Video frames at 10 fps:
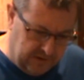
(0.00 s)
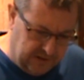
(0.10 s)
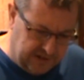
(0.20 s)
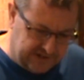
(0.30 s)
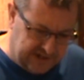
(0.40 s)

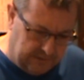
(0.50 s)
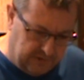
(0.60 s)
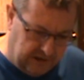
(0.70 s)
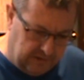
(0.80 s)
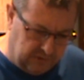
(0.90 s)
This time
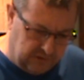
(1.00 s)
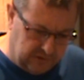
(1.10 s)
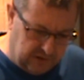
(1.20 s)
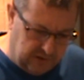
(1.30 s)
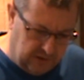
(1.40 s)
around,
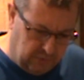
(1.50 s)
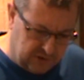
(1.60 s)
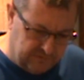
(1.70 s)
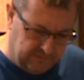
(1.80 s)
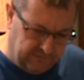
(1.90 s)
I
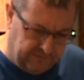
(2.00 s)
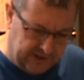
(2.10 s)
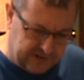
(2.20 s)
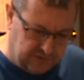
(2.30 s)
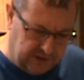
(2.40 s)
wasn't
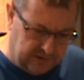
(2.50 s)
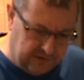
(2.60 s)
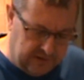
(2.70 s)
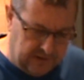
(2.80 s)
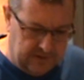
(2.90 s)
festering
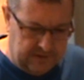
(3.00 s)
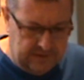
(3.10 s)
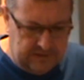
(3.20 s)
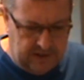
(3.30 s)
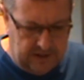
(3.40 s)

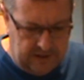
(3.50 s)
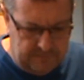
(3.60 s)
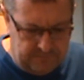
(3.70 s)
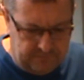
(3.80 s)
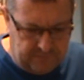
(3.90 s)

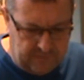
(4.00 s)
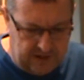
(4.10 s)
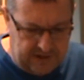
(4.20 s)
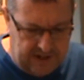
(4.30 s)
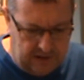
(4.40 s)
in
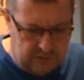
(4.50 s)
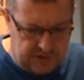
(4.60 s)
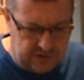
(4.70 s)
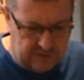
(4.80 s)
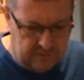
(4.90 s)
the
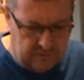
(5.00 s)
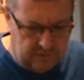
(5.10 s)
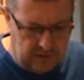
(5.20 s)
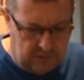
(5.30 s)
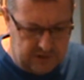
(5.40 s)
house.
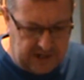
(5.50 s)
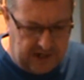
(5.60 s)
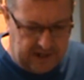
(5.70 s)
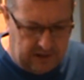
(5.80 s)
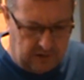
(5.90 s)
I was
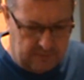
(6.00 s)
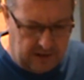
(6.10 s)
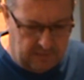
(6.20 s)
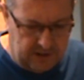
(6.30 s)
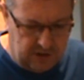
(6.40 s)
getting out and
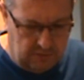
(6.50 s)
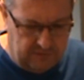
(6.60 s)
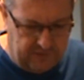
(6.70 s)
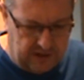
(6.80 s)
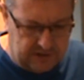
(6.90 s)
about, been doing
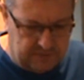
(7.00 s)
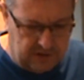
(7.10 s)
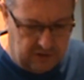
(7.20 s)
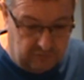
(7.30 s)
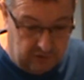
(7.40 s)
things, been
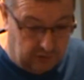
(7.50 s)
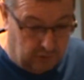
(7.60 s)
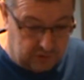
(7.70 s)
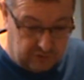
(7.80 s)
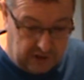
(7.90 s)
doing
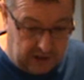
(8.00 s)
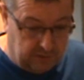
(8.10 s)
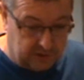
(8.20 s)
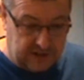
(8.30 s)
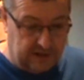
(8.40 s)
loads of really
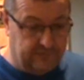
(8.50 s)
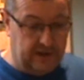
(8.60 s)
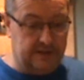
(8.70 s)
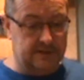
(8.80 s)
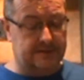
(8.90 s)
positive
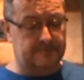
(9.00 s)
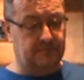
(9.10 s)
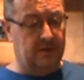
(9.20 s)
things.